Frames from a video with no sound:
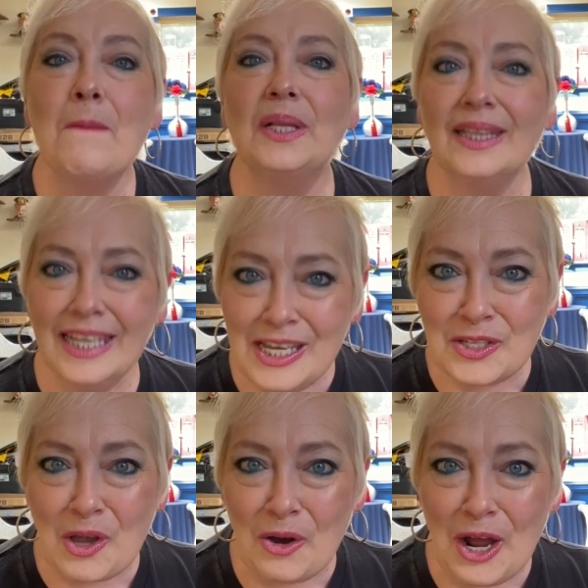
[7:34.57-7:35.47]

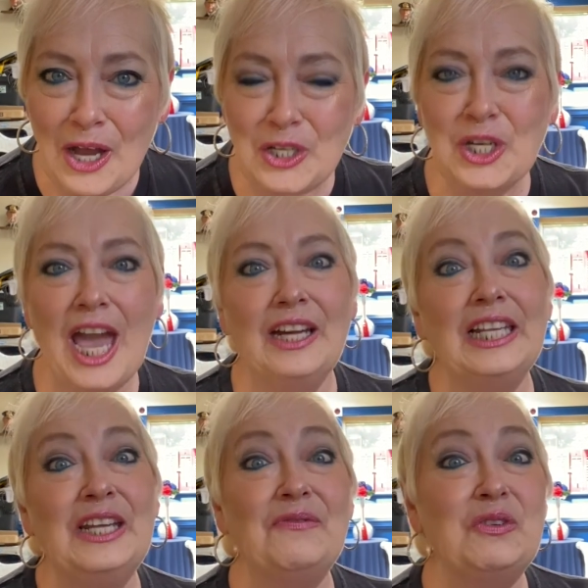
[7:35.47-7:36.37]
Please go to her channel.
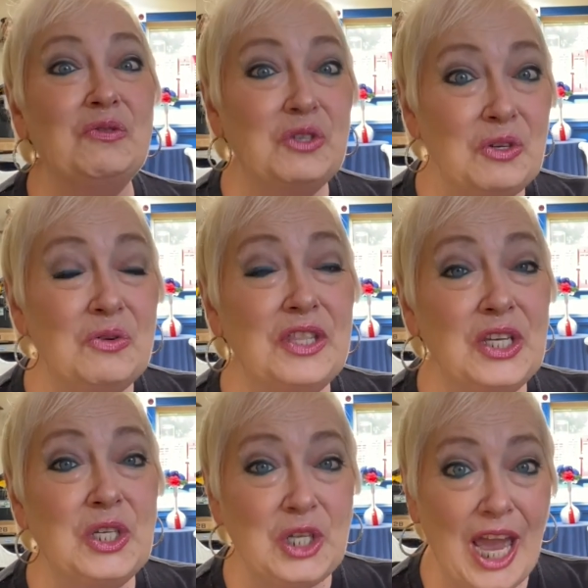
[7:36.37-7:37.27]
And if you do
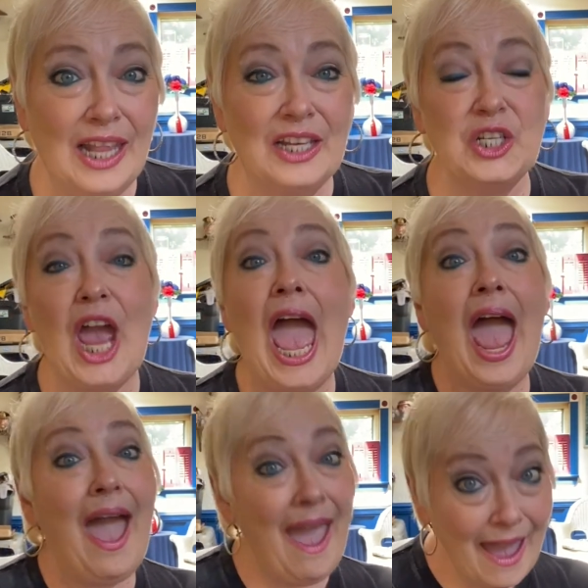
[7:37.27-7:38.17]
this challenge,
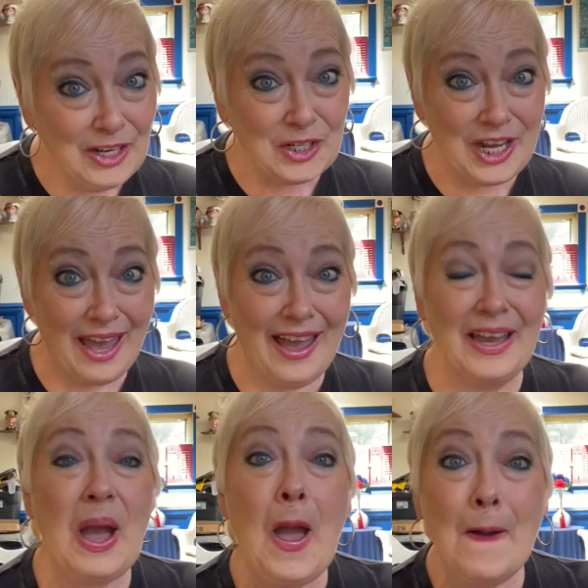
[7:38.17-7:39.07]

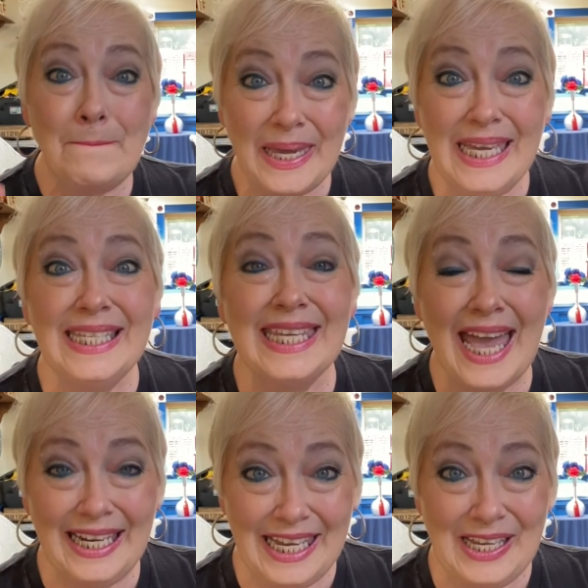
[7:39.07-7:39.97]
hashtag Peace
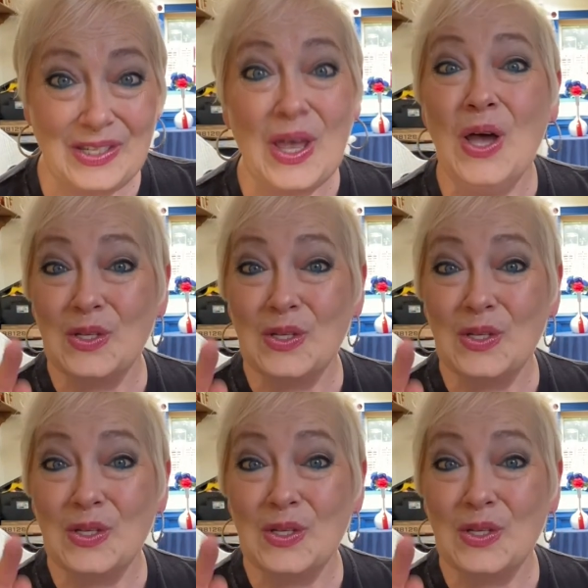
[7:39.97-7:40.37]
and Eats.